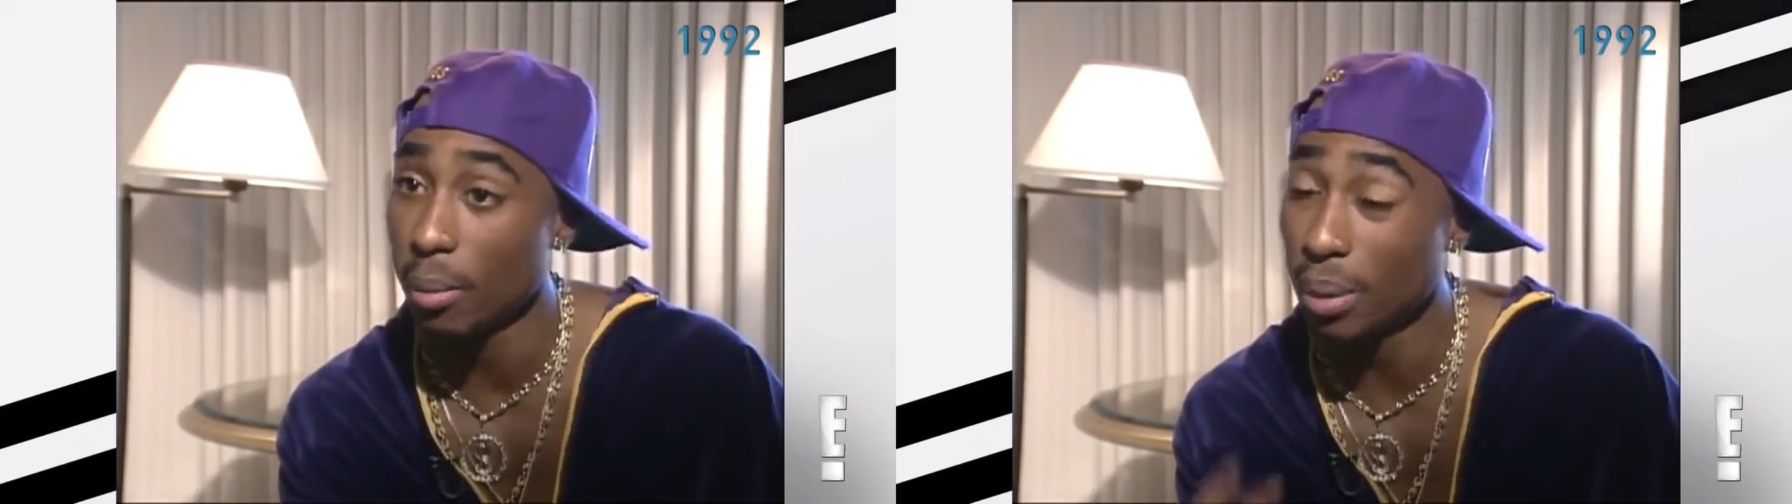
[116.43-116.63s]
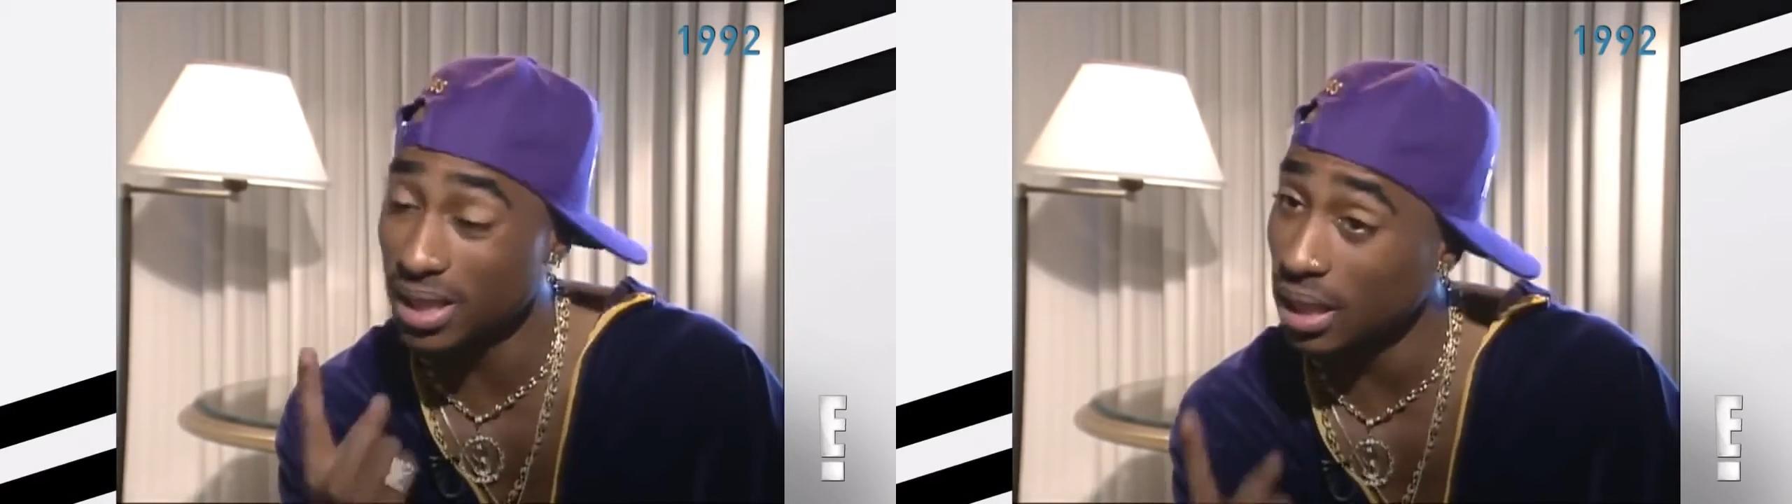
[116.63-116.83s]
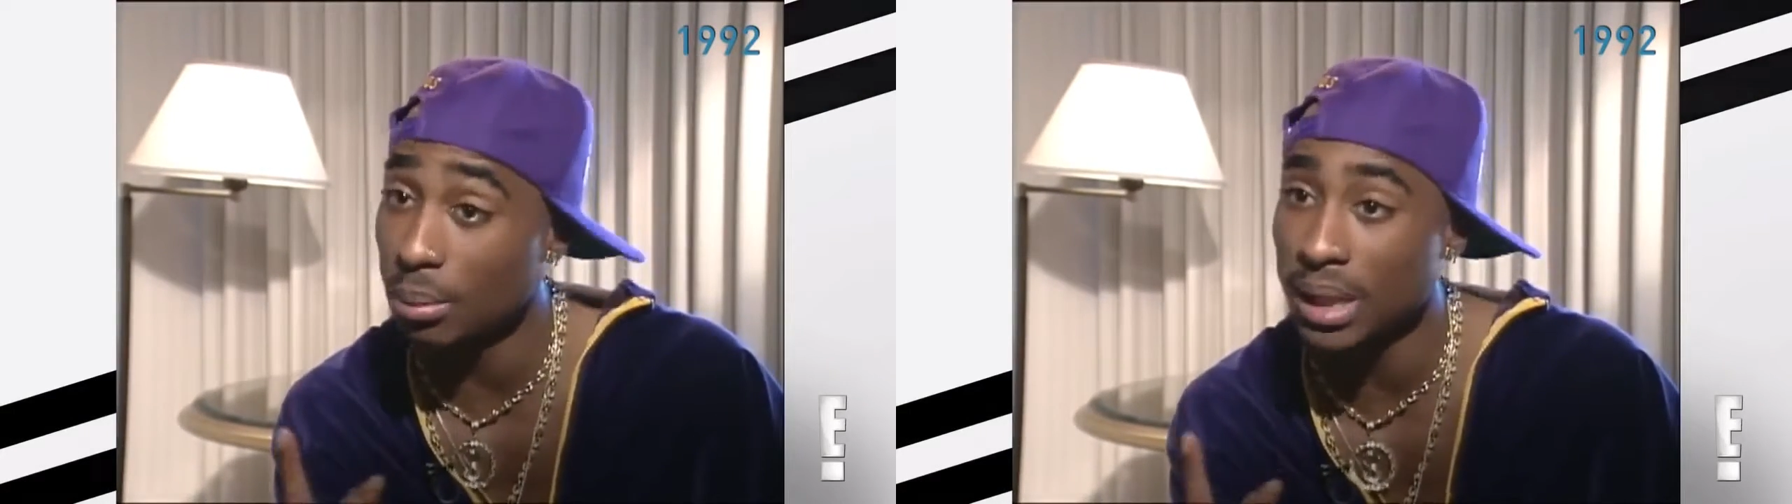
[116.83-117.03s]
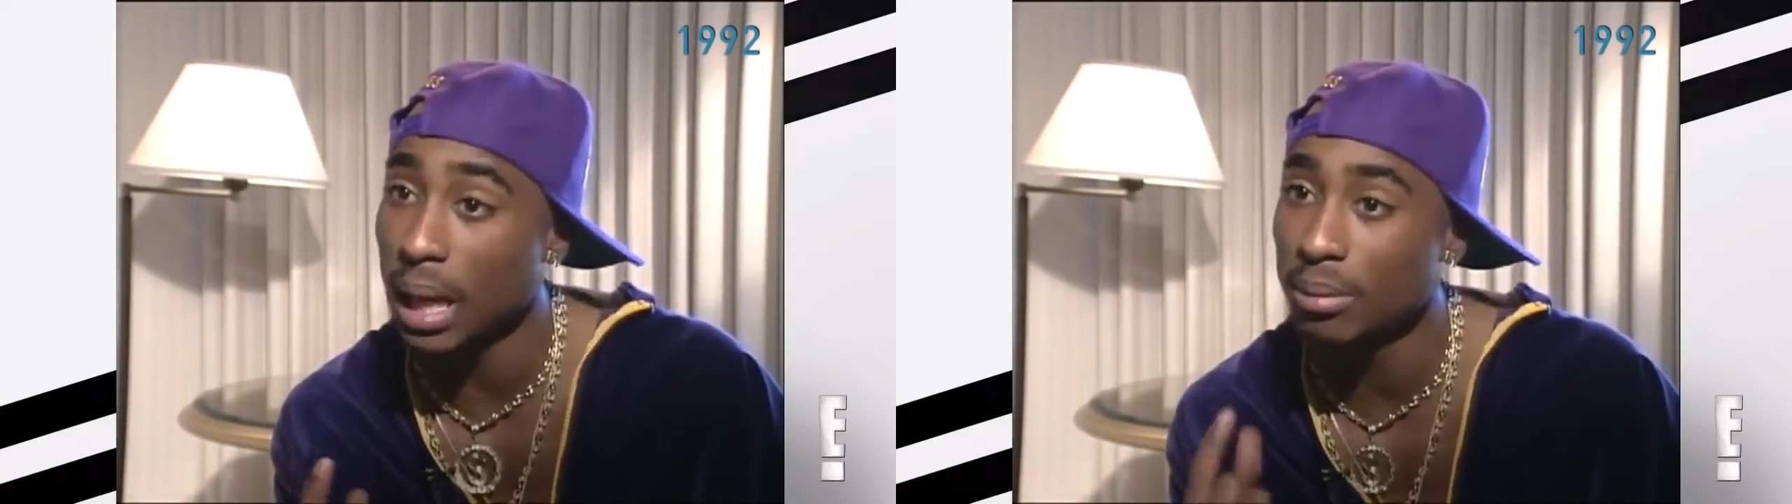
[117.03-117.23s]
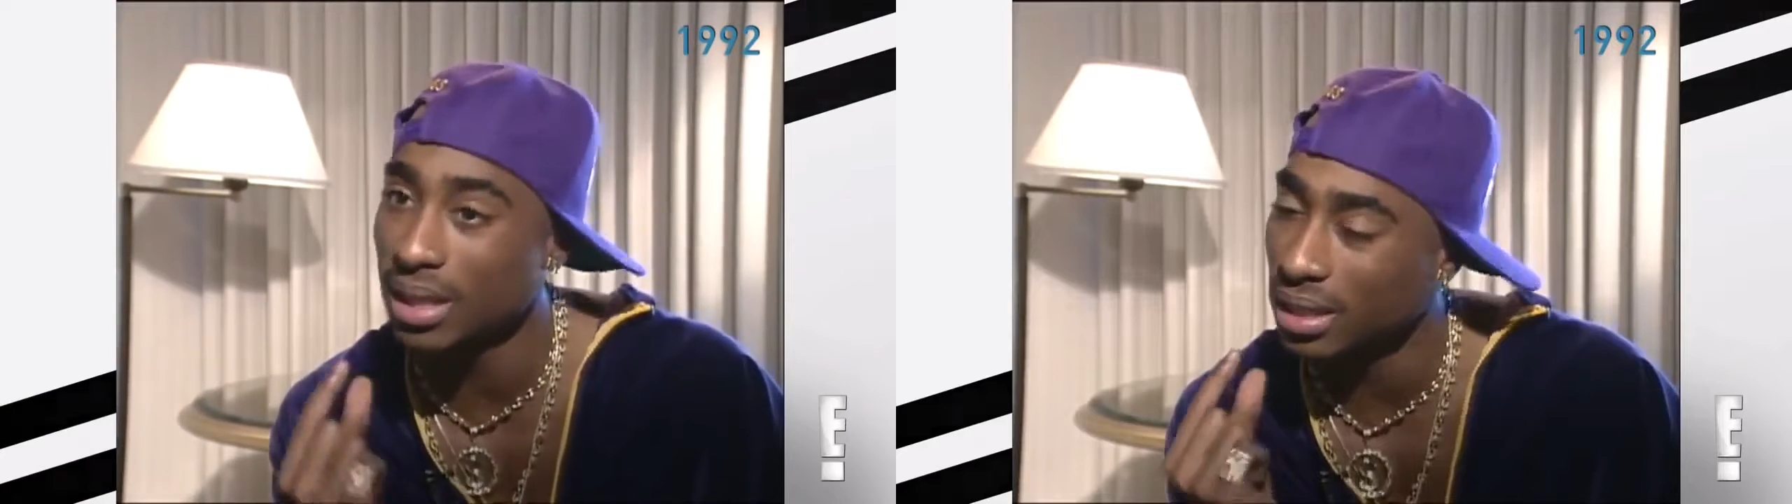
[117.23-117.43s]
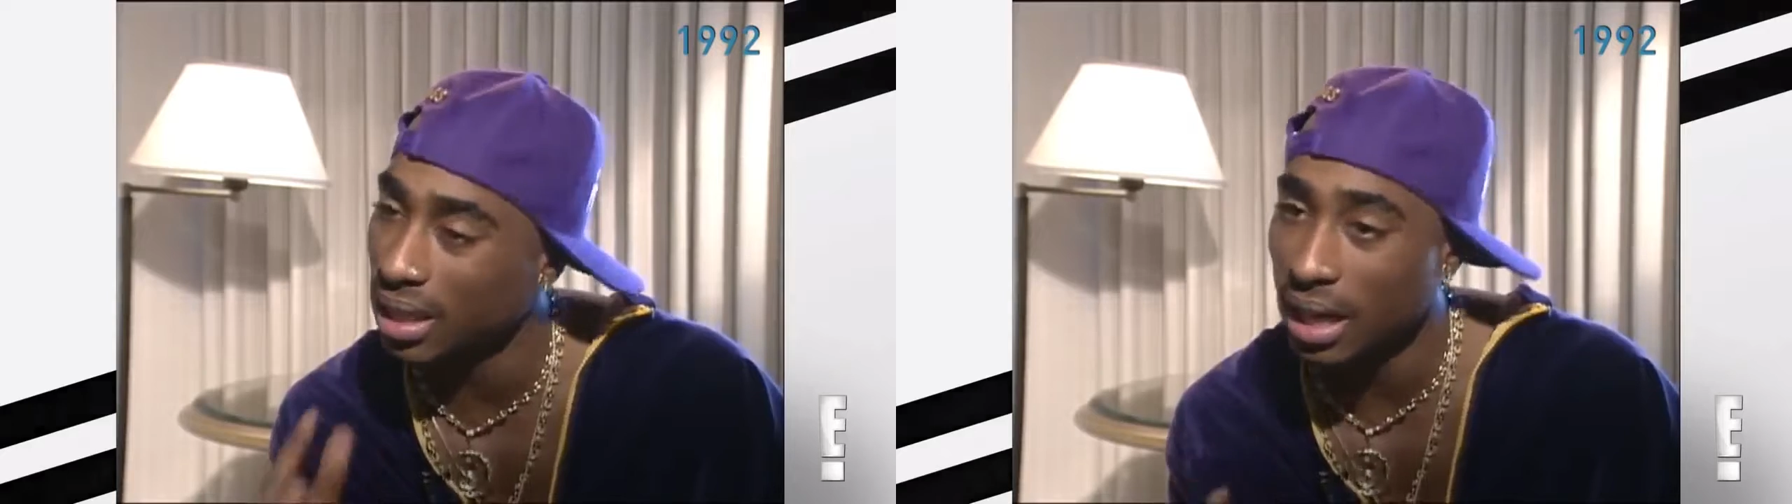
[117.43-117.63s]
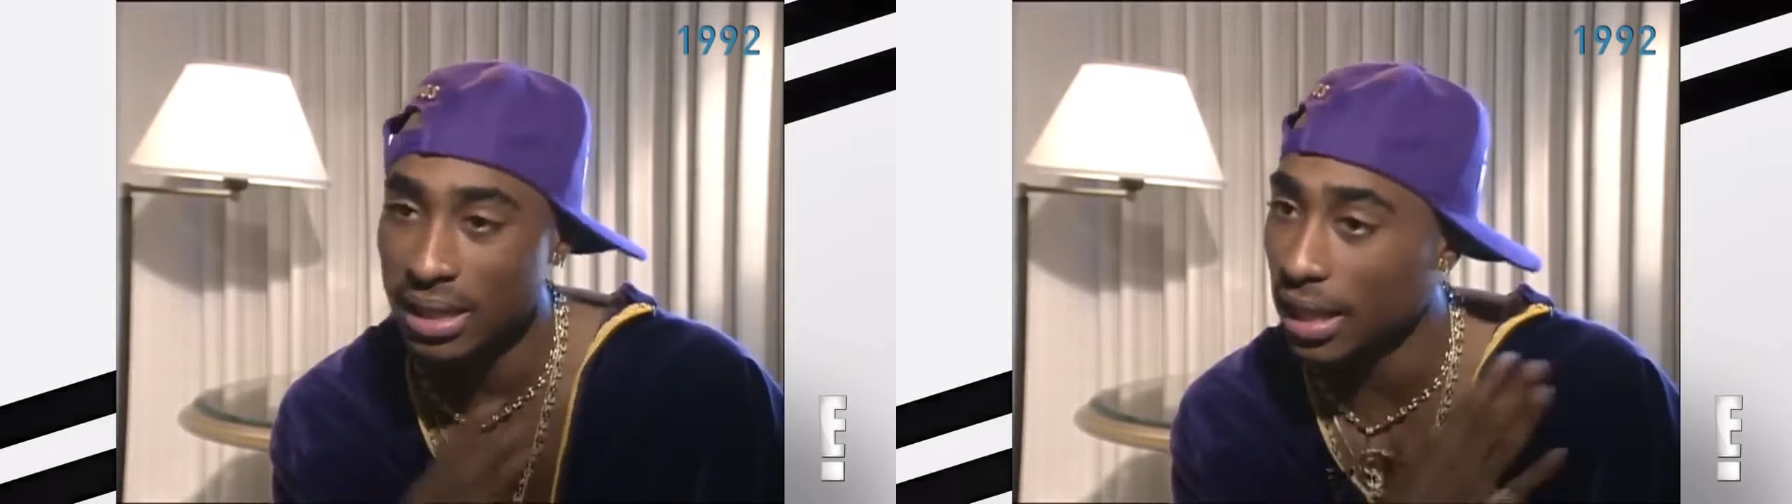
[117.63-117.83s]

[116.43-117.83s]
But sometimes it does,